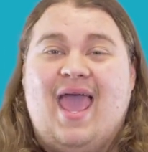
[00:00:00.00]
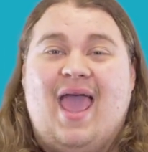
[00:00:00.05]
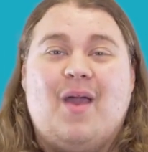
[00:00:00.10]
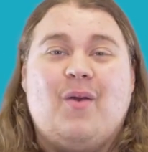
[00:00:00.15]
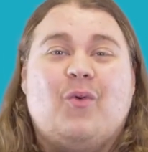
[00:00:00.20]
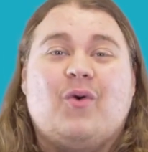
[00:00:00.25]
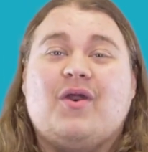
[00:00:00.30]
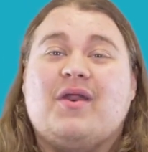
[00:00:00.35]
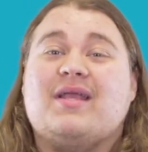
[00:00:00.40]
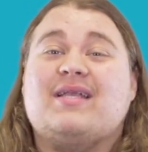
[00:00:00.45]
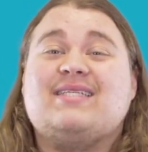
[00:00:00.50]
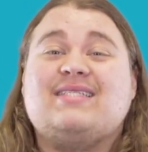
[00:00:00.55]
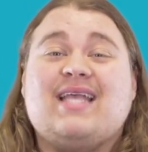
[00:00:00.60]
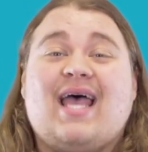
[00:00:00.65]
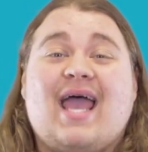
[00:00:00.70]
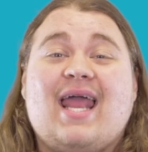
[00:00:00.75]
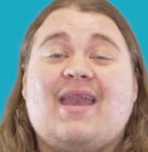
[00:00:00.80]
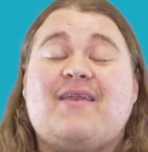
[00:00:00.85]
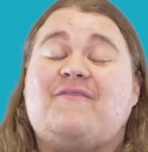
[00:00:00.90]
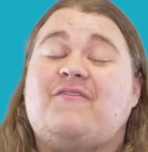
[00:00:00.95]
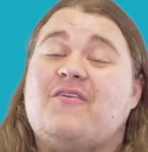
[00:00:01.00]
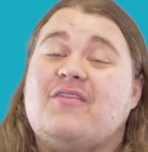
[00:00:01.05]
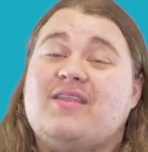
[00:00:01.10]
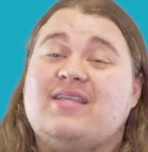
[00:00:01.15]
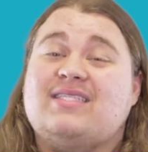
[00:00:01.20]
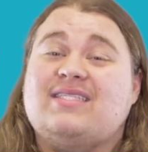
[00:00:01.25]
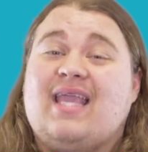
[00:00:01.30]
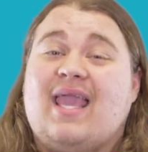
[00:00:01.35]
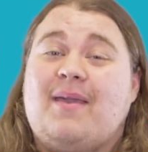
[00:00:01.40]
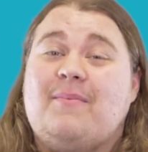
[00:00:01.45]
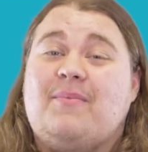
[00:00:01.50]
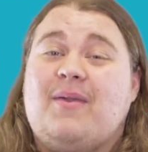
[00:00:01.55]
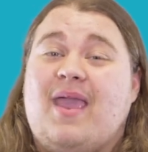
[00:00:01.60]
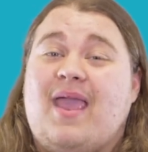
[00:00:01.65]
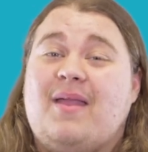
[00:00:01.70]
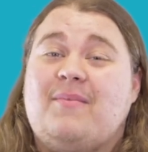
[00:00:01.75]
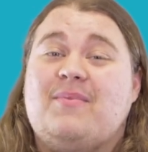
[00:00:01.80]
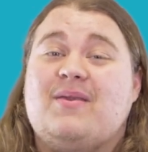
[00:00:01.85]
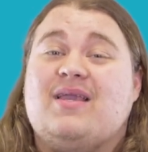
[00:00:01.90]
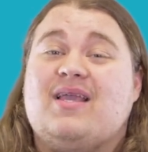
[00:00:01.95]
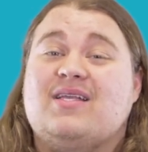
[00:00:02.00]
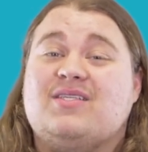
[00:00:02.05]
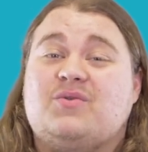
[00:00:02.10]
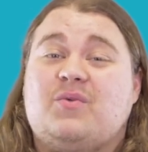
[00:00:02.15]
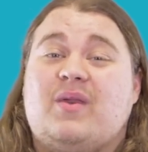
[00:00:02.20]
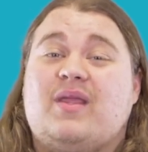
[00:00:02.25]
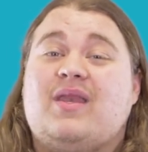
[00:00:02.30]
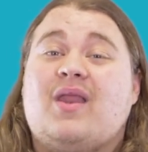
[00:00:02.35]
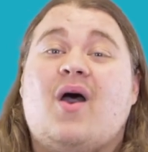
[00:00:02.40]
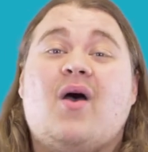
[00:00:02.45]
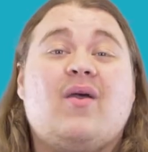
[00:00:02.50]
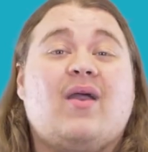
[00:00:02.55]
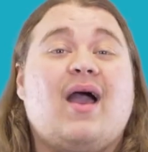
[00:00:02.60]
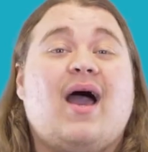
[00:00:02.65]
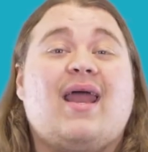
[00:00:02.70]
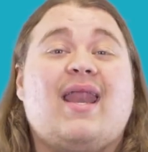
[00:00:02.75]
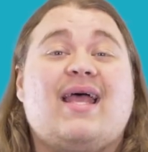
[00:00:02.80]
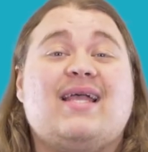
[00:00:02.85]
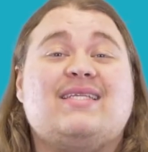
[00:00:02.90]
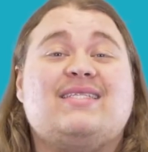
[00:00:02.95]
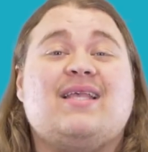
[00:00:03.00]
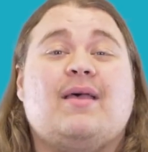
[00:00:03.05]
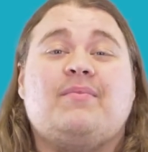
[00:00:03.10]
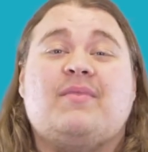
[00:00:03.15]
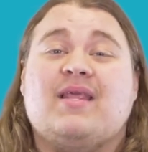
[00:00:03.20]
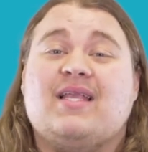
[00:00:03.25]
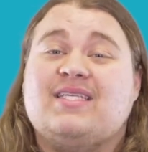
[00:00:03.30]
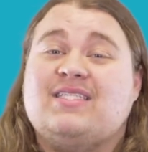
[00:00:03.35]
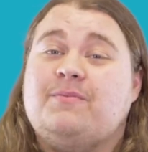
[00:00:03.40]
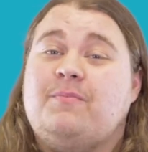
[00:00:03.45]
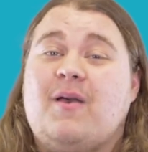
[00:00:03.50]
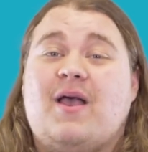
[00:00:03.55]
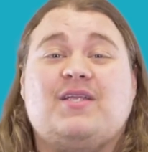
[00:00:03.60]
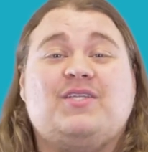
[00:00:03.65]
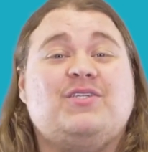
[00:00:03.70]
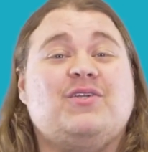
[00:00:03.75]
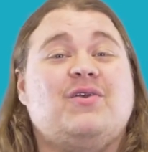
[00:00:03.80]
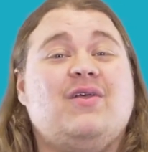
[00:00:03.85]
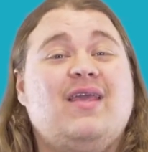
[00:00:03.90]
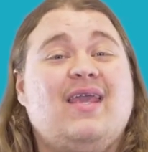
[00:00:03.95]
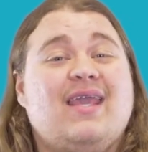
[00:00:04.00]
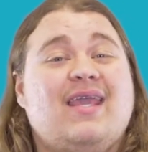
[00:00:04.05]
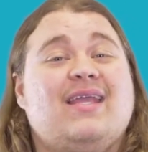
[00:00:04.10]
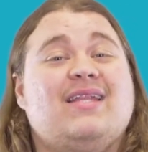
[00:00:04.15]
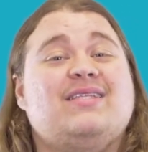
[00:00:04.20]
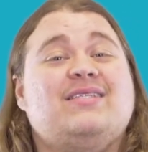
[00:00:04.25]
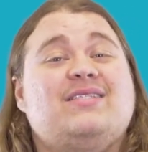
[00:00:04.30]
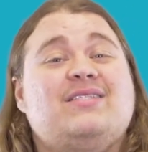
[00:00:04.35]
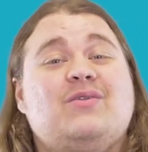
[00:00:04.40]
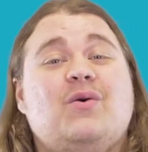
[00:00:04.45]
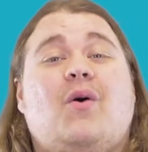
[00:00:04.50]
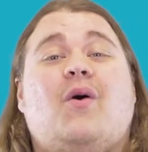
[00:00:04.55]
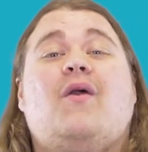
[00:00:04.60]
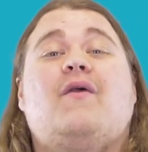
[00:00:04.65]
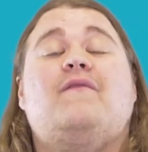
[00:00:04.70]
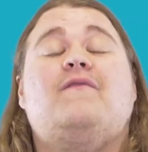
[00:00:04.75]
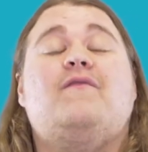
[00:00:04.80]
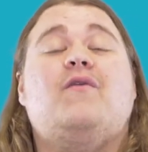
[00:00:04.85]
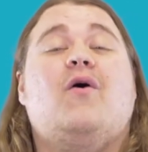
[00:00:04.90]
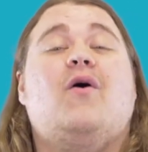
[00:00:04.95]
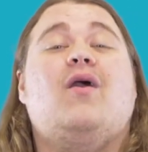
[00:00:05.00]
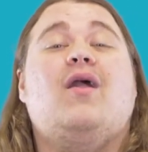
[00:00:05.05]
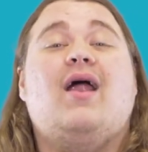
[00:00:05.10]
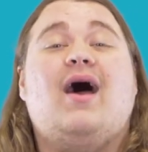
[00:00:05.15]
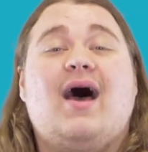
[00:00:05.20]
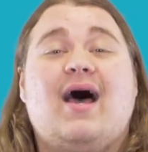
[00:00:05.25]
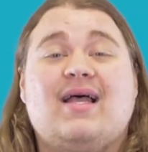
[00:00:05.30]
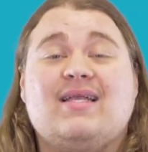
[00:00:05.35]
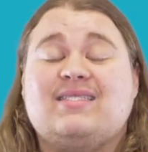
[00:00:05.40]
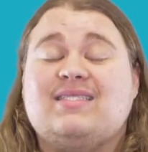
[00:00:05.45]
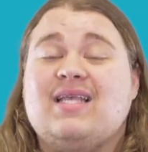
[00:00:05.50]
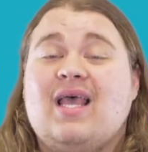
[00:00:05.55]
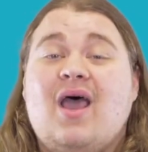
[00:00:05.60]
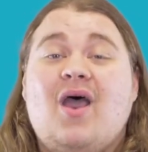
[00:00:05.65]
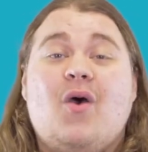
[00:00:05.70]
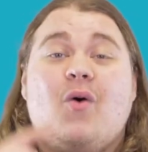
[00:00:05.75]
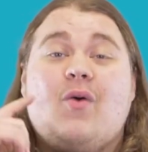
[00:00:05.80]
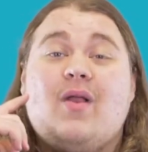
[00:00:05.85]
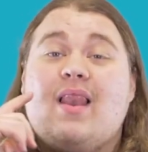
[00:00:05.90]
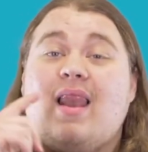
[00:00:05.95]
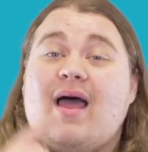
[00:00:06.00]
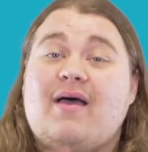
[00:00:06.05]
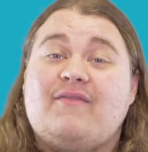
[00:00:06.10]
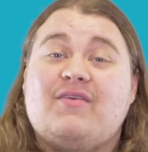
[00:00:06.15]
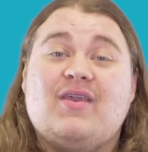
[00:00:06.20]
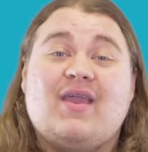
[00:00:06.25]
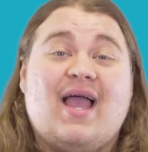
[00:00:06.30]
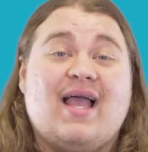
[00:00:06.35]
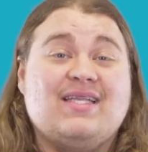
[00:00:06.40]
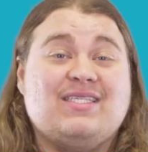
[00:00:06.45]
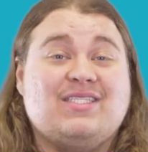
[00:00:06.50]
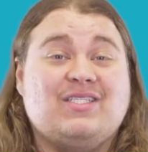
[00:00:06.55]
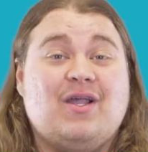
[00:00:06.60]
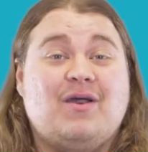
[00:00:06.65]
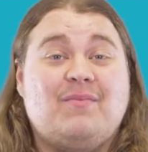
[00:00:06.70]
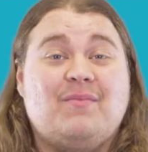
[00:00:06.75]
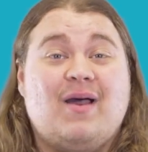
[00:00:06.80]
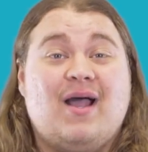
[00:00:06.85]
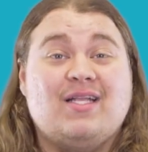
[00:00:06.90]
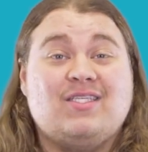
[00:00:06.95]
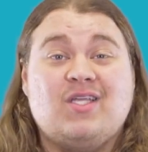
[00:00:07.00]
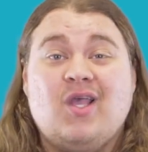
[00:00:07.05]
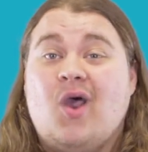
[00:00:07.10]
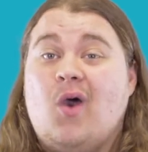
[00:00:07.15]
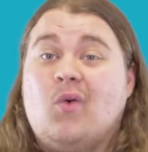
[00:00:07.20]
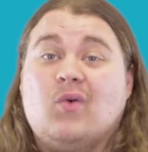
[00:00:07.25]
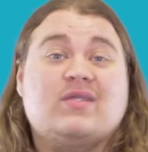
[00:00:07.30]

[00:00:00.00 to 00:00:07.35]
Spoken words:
And we're excited for this campaign because we know God has something special in store for us. We love you guys so much.